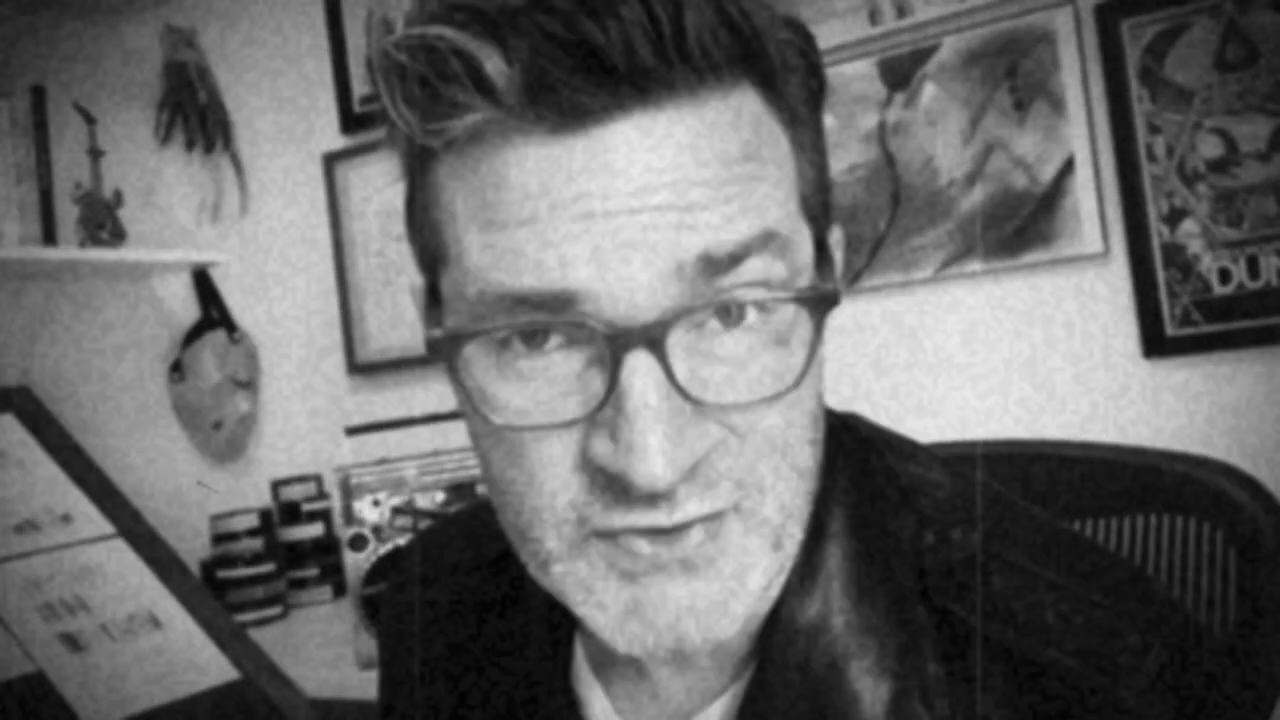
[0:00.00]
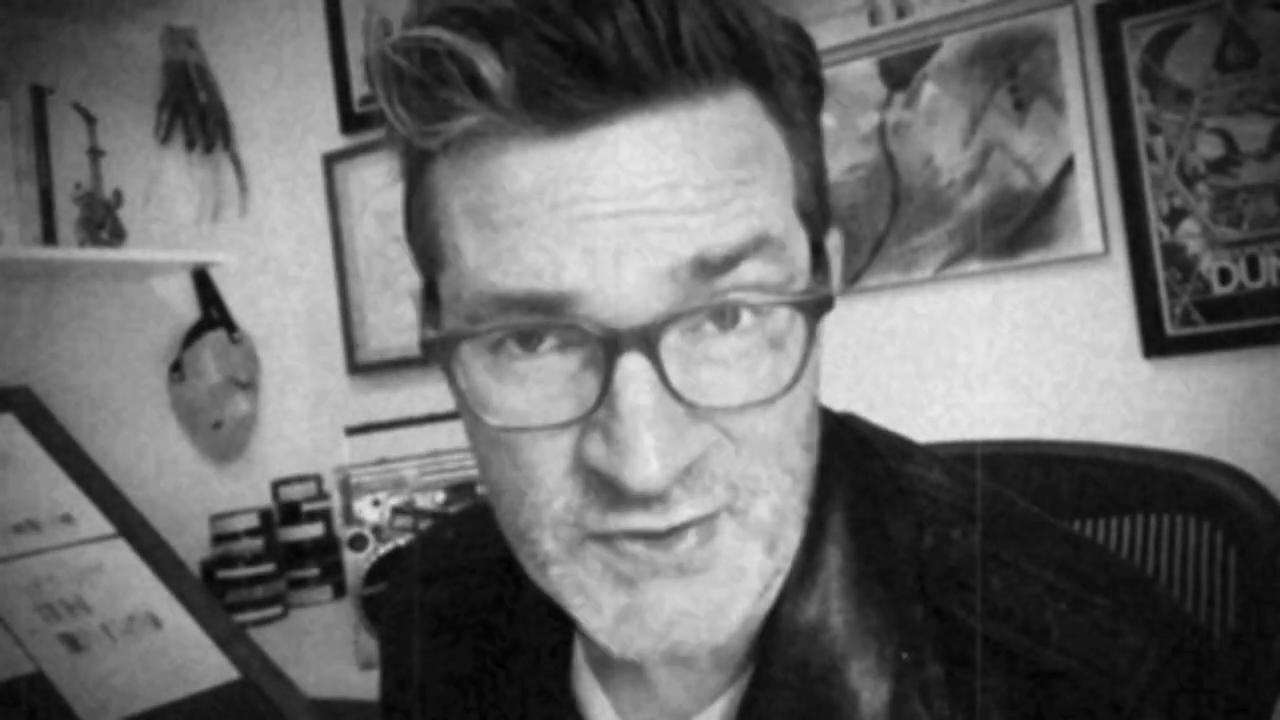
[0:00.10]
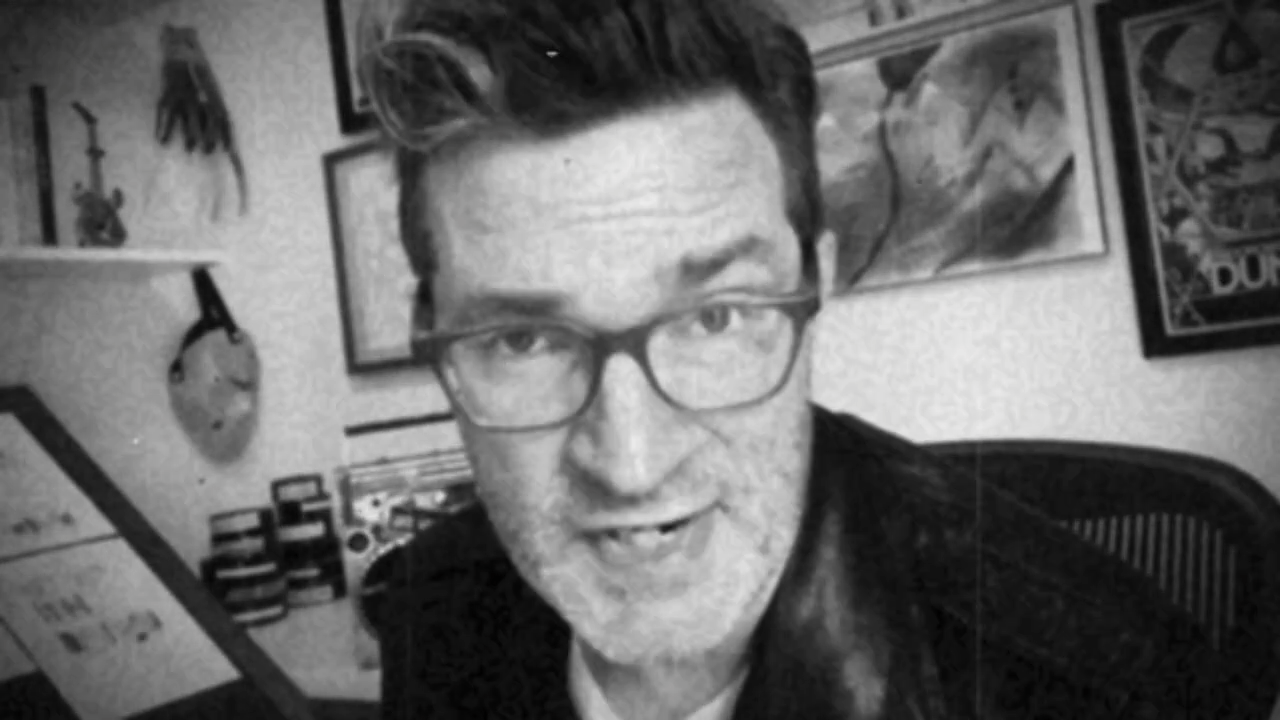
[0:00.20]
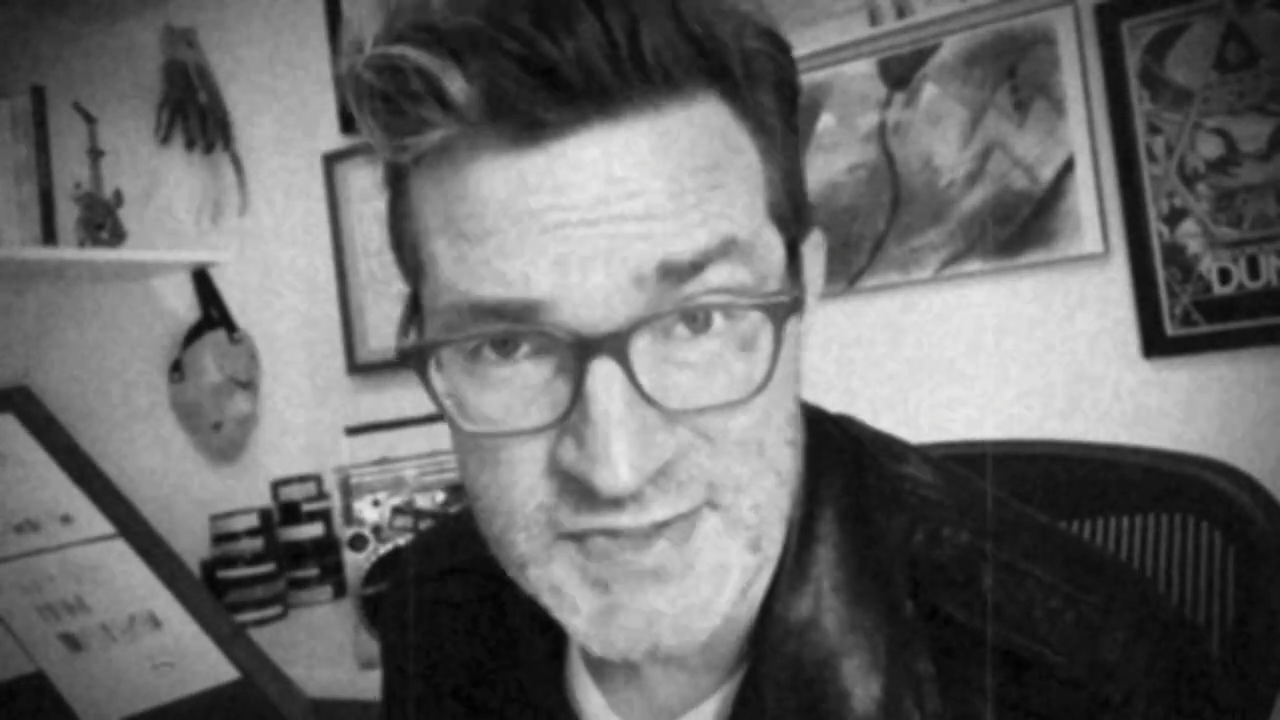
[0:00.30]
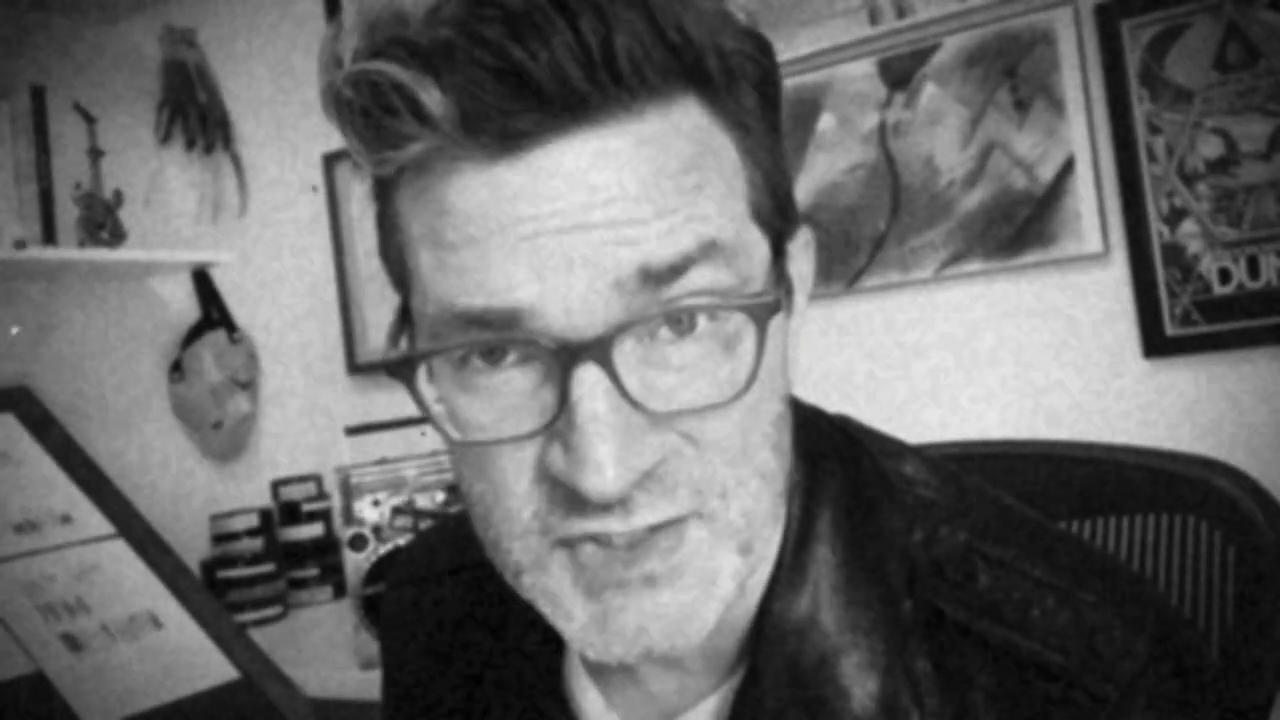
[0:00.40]

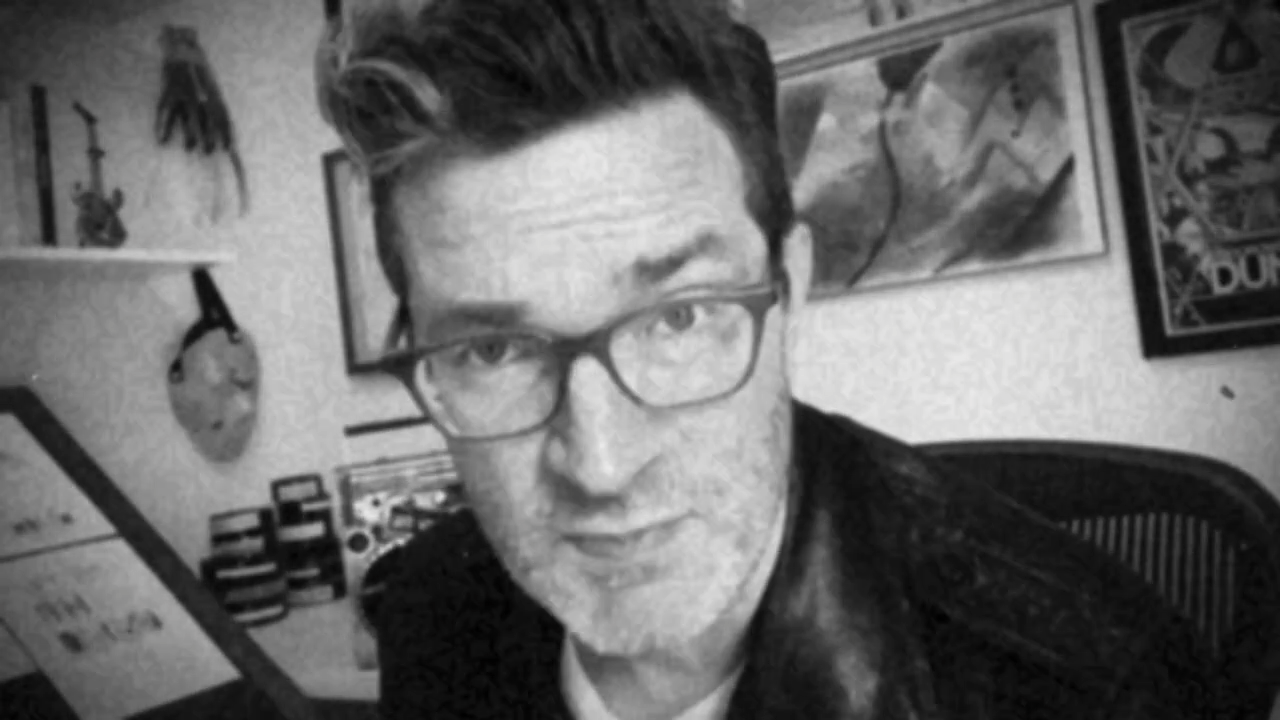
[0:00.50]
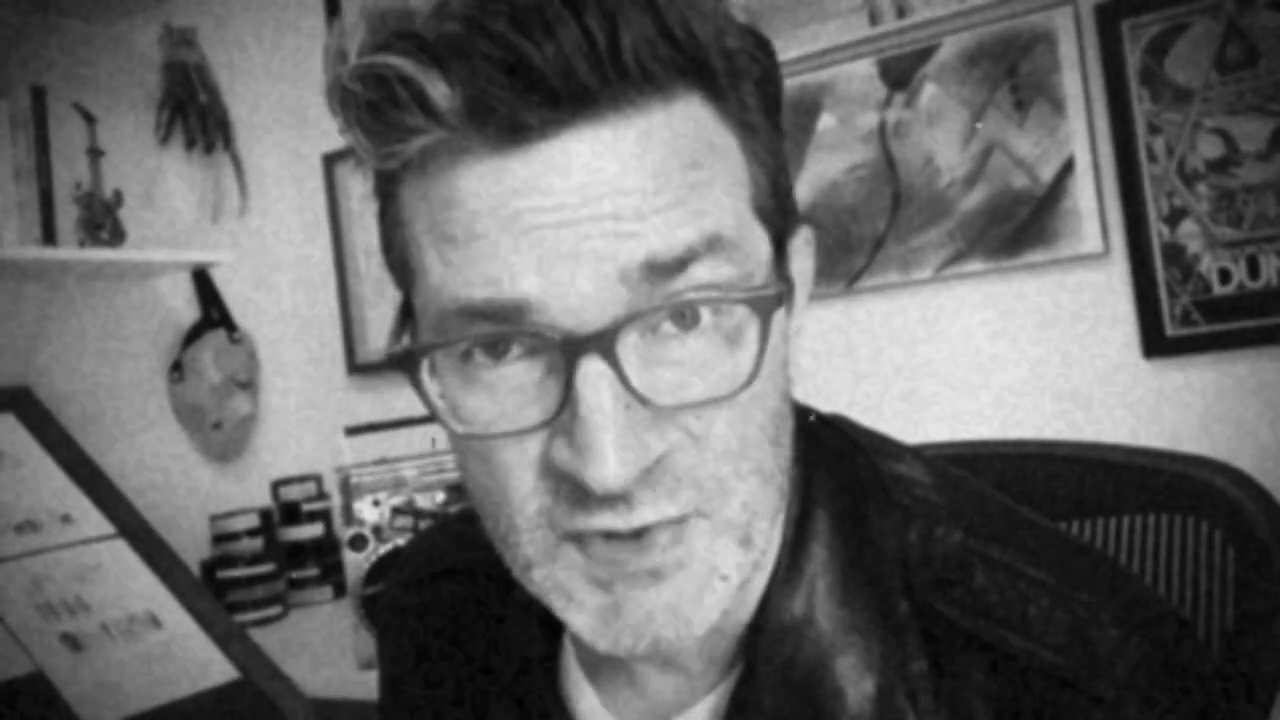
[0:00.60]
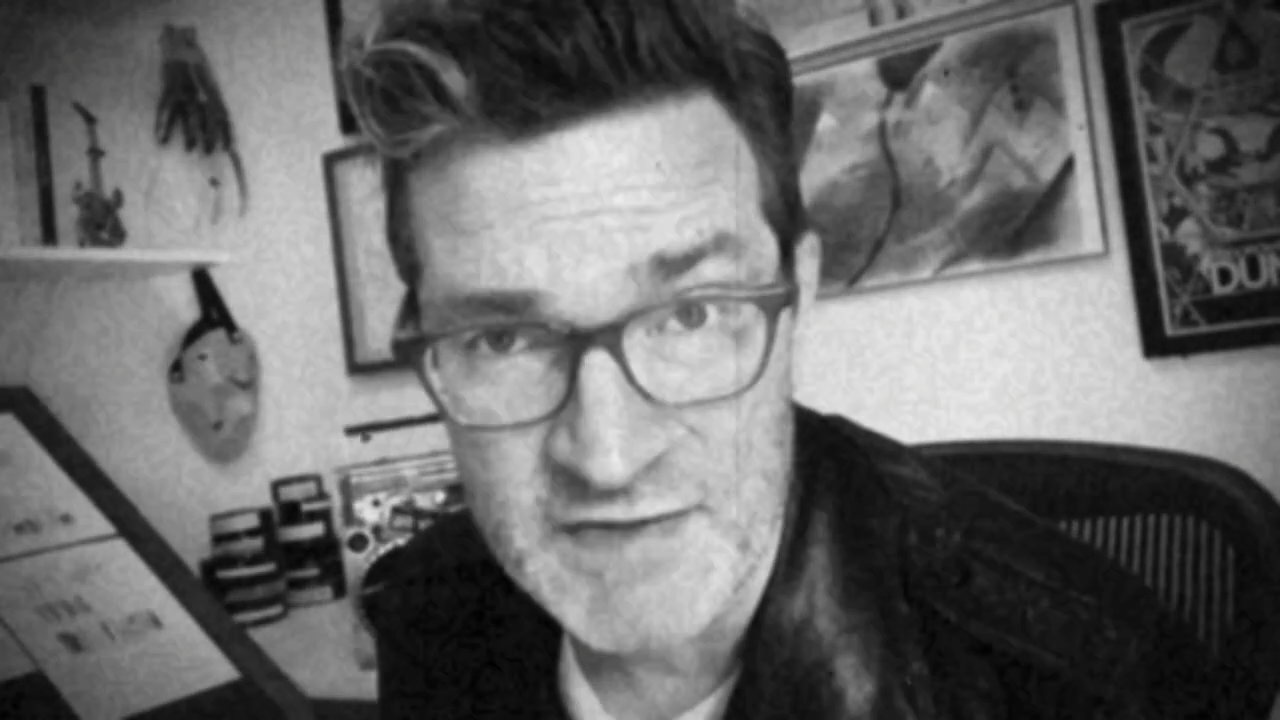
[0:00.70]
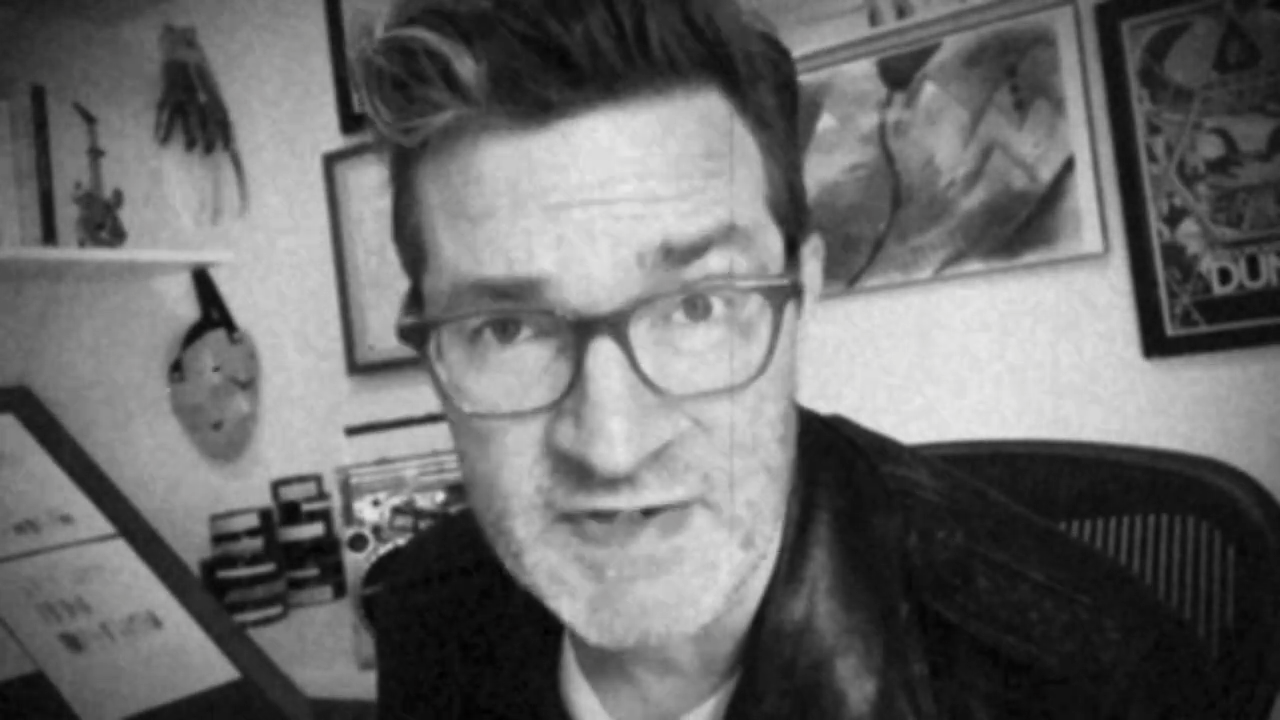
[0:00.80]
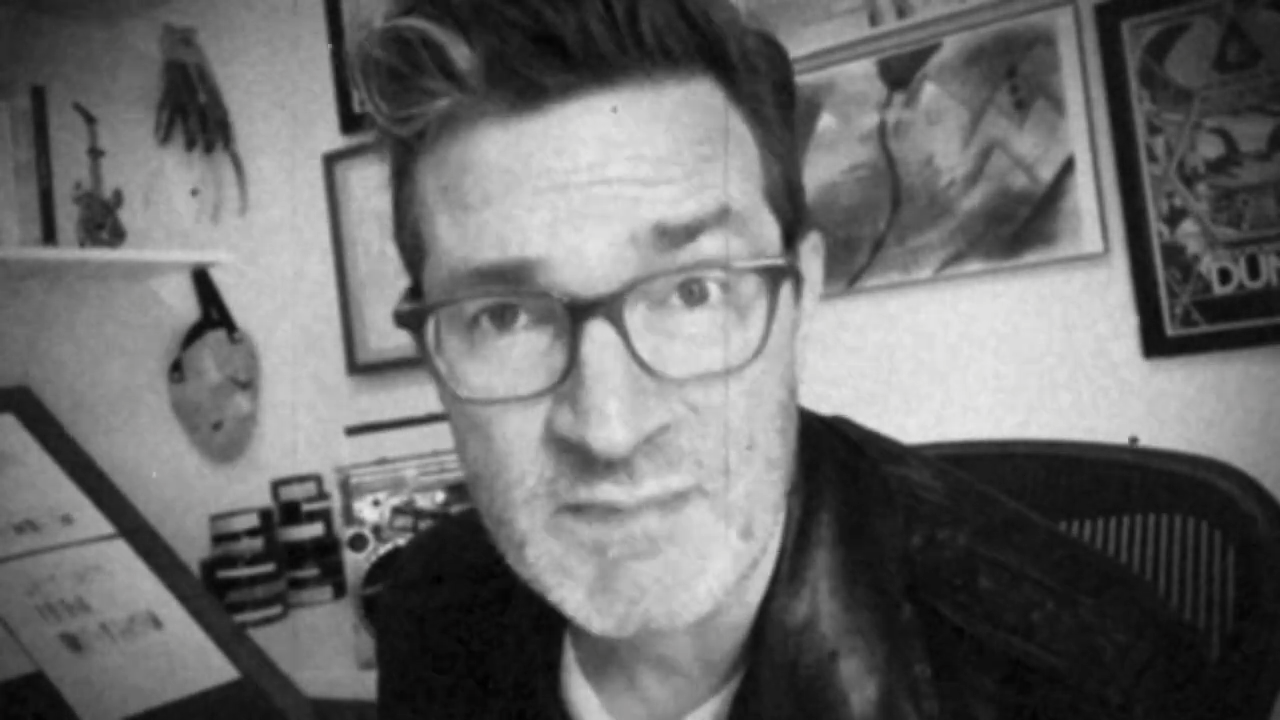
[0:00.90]
crazy as believing